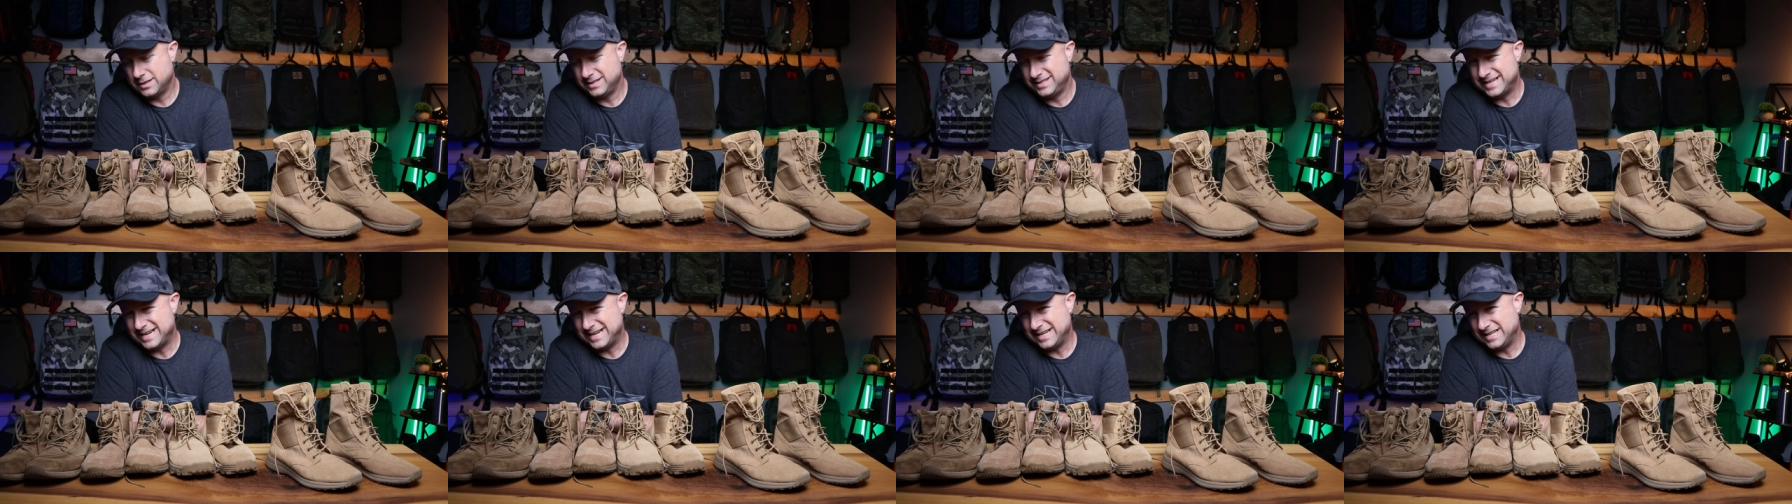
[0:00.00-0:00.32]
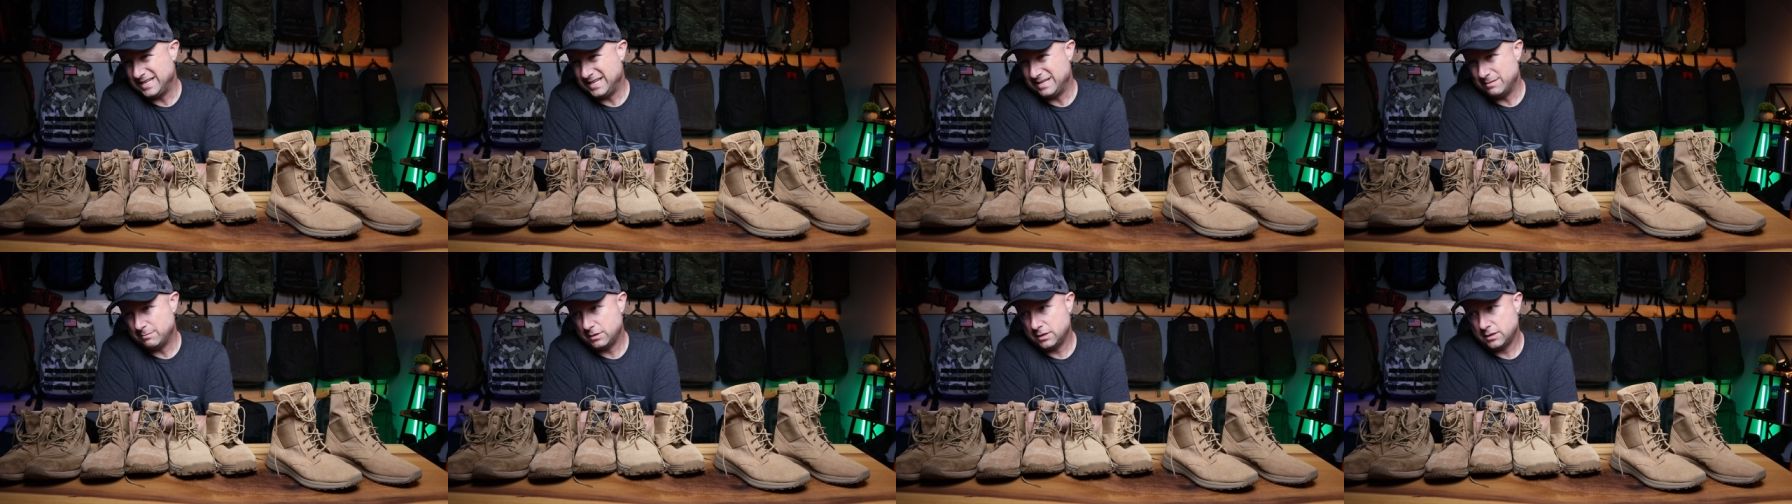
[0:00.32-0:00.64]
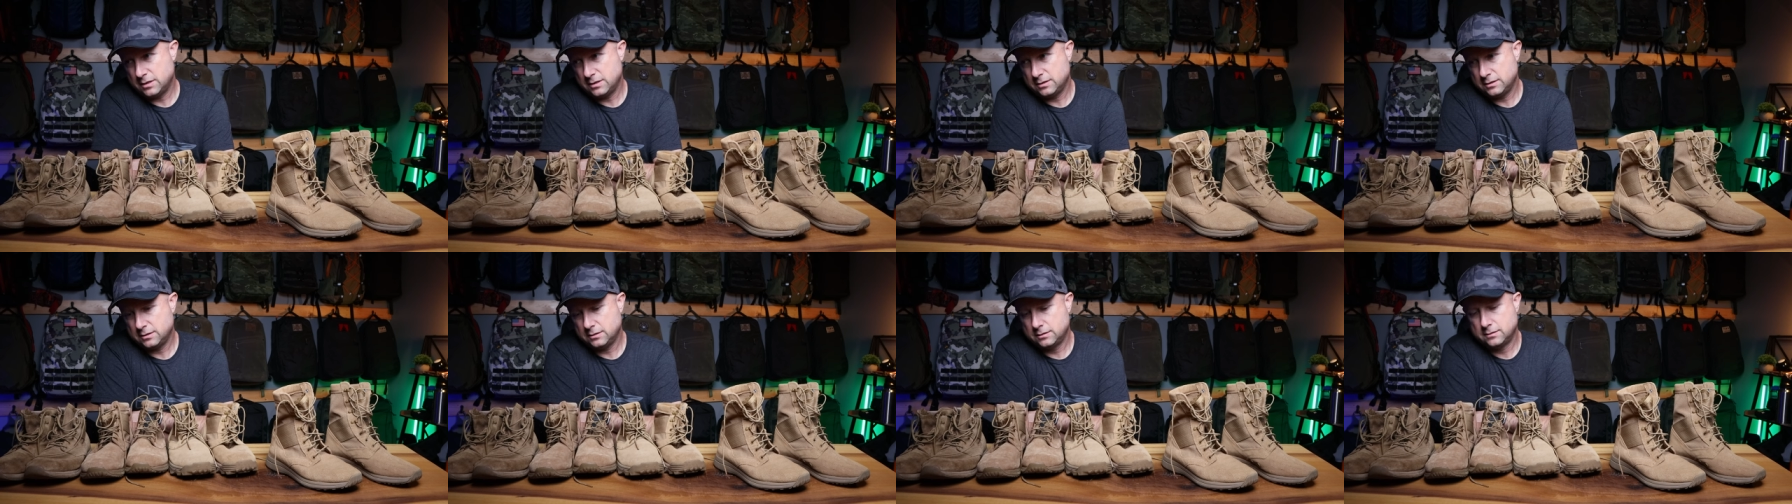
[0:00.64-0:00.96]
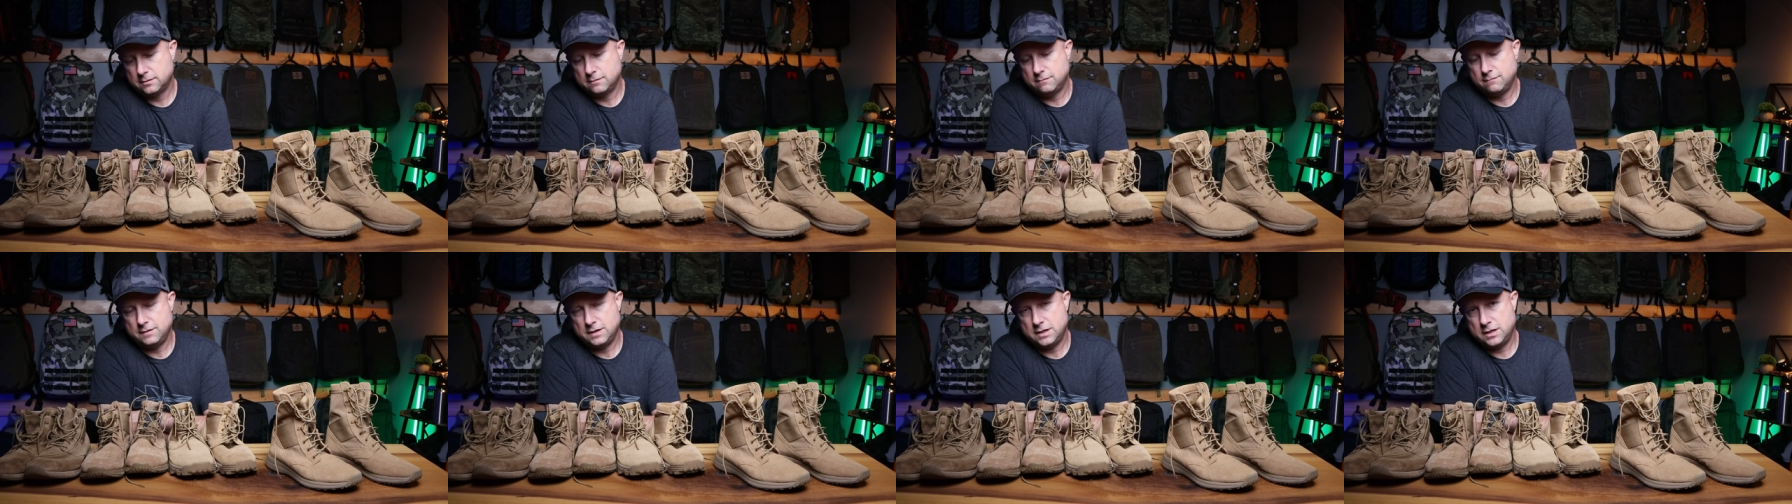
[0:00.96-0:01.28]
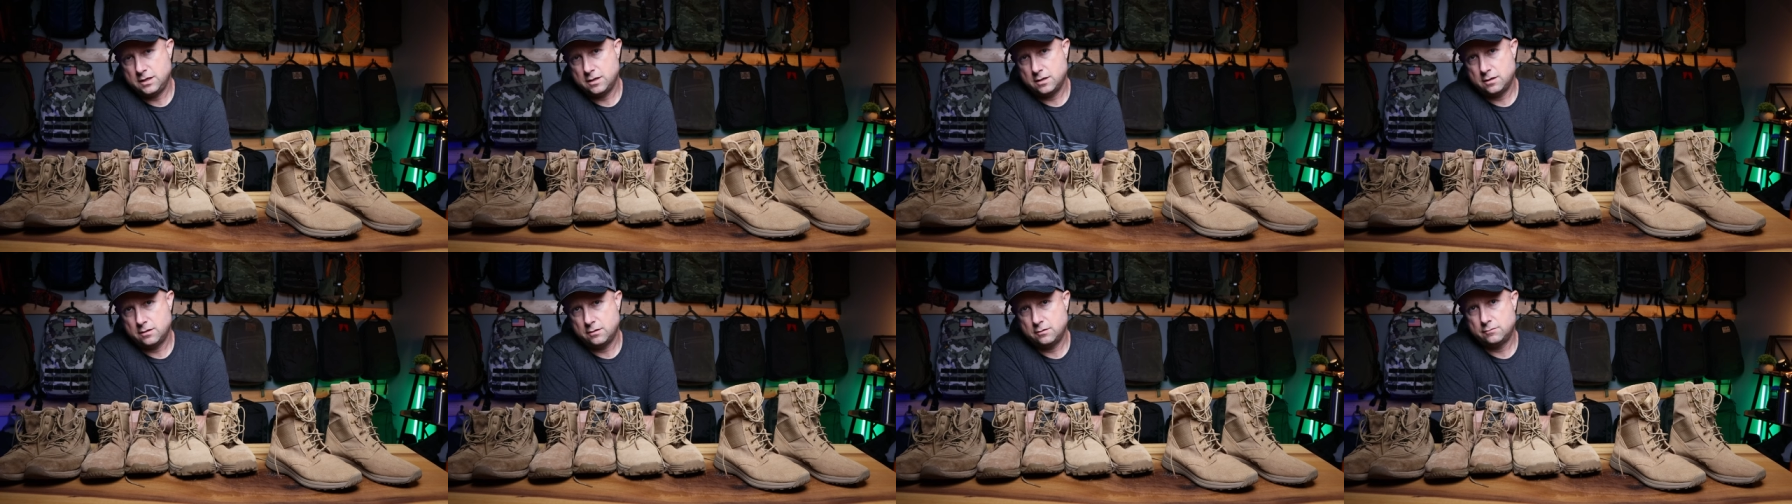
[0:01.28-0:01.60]
Dyneema
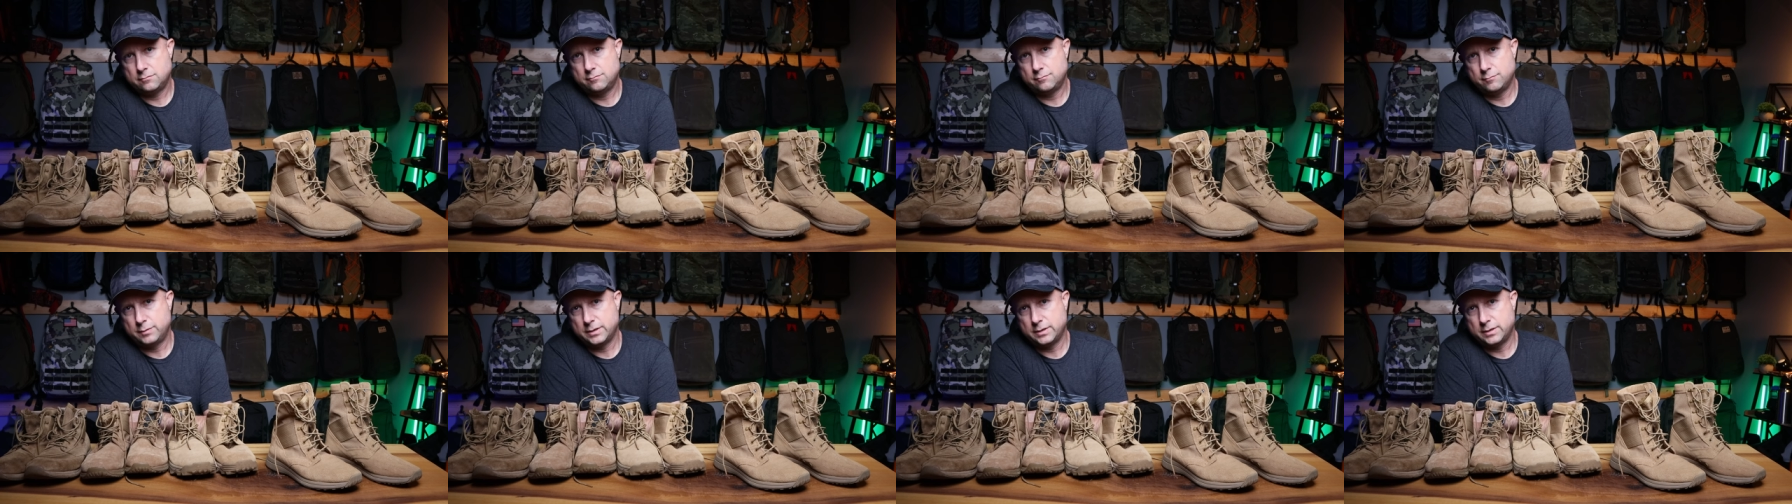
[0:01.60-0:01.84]
video,